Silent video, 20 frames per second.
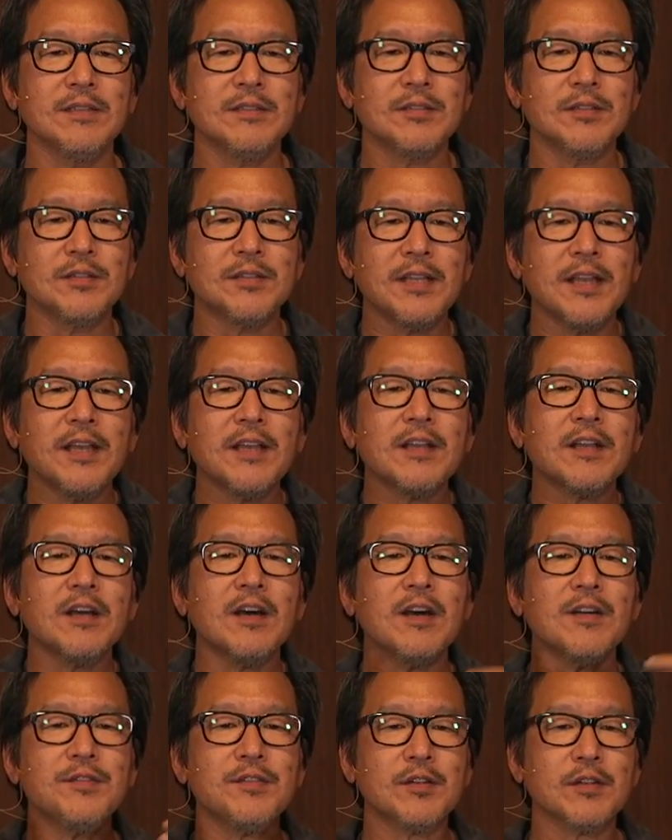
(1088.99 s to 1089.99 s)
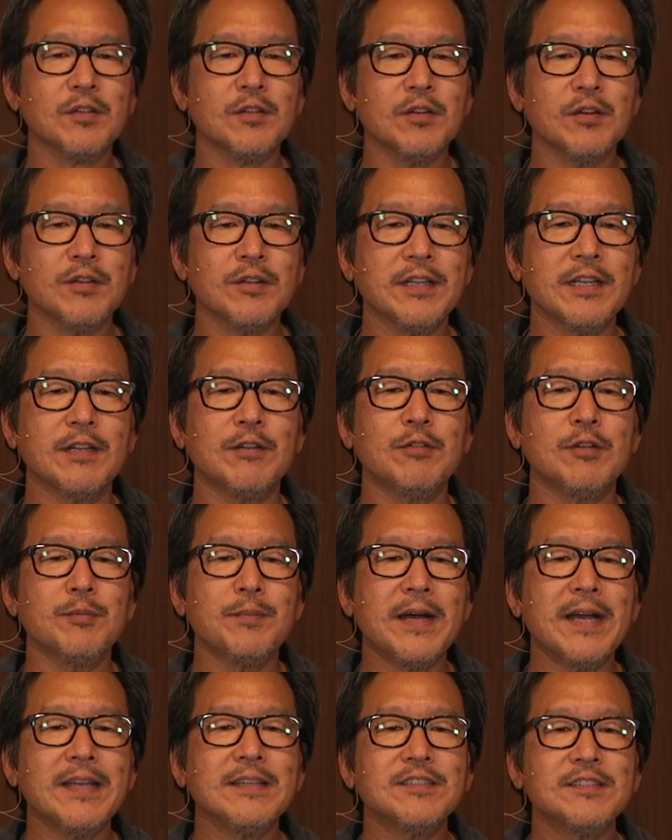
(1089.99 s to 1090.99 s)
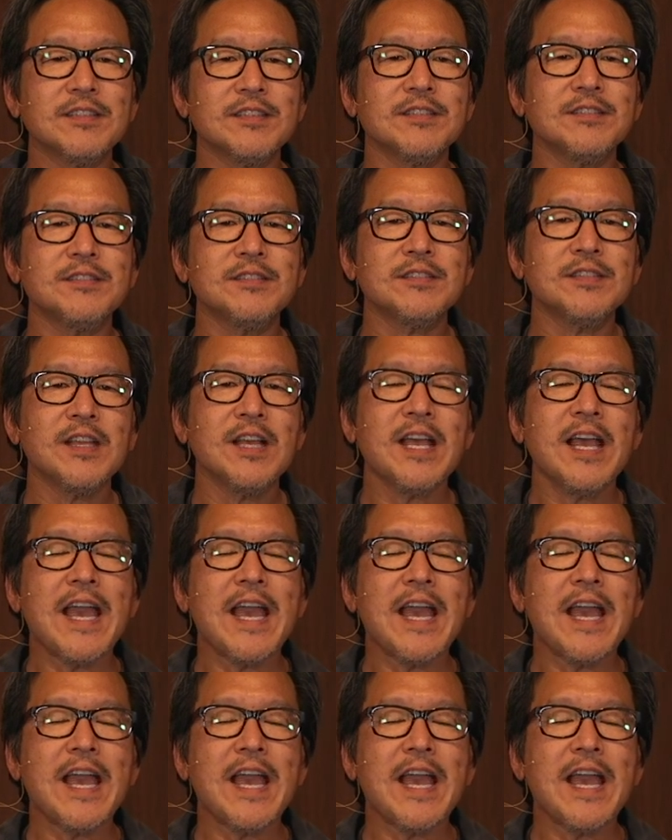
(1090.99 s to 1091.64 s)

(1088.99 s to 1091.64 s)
So take off your clothing. It reminds us,